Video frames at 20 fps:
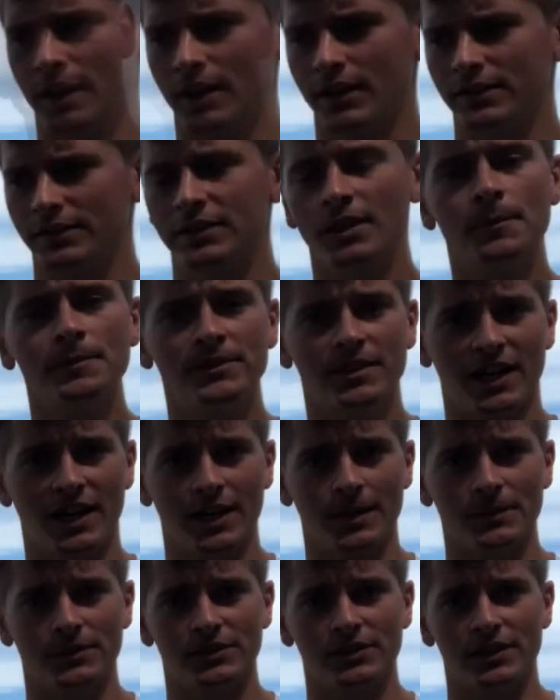
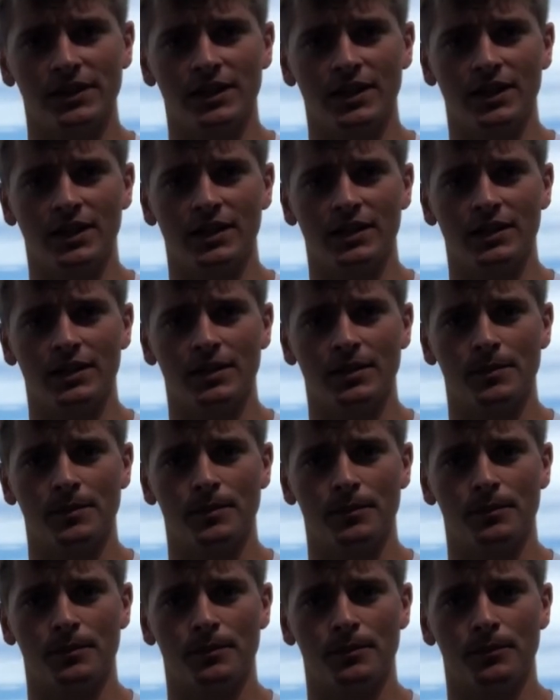Sometimes in
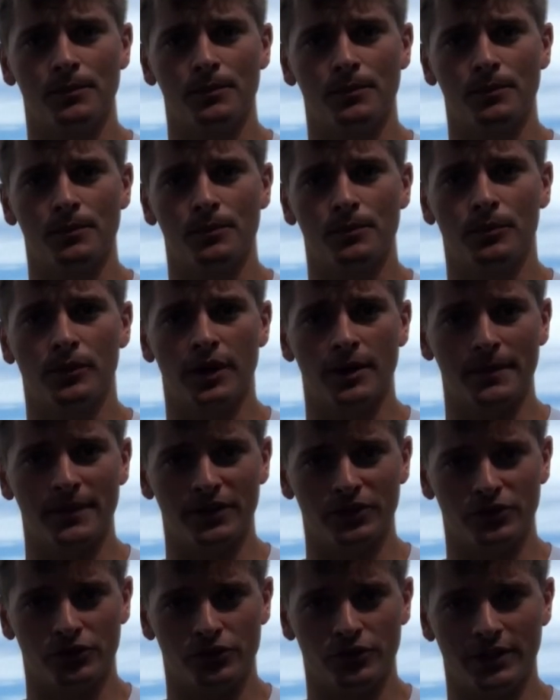prayer
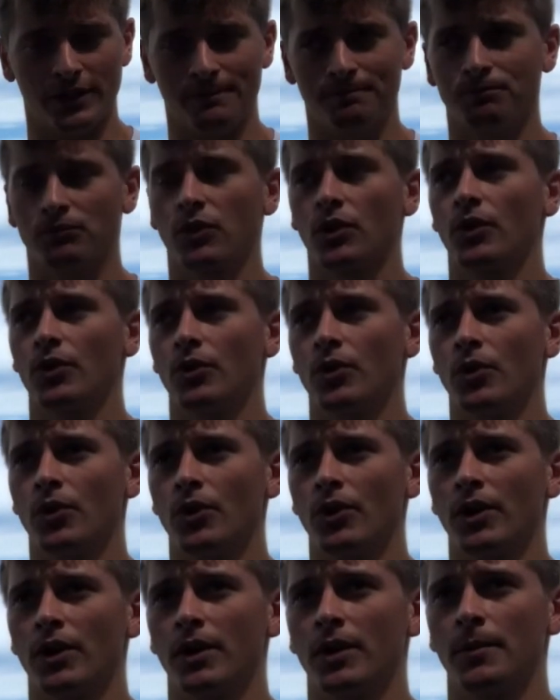ministry
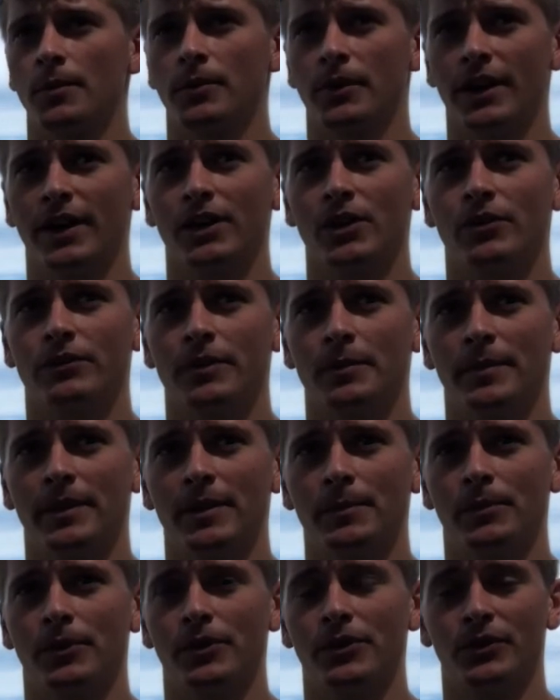or praying over
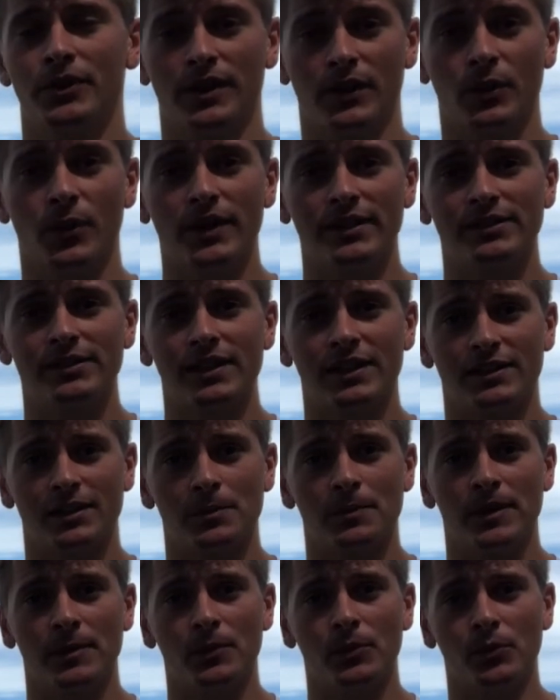people, the requests that the
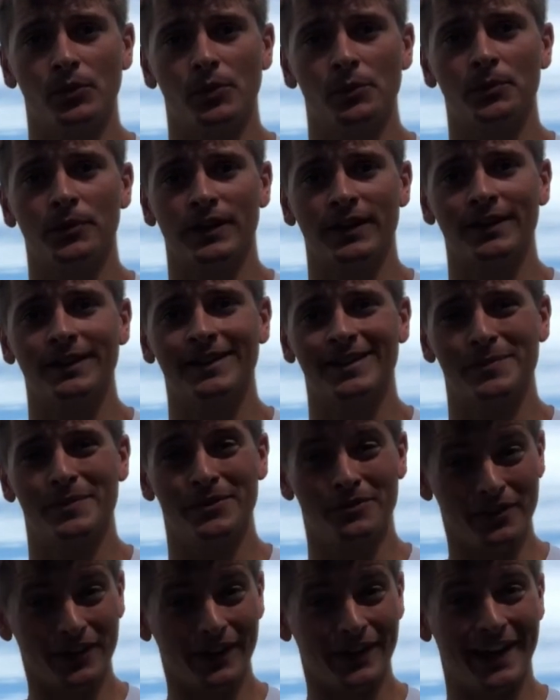people will bring can be
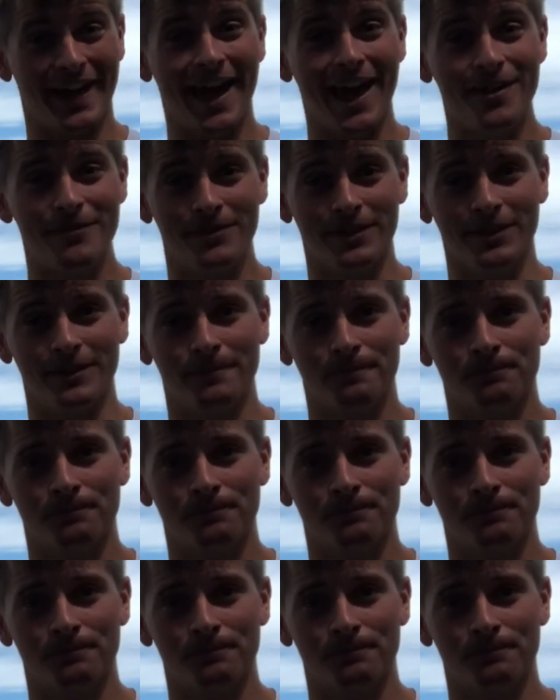very heavy.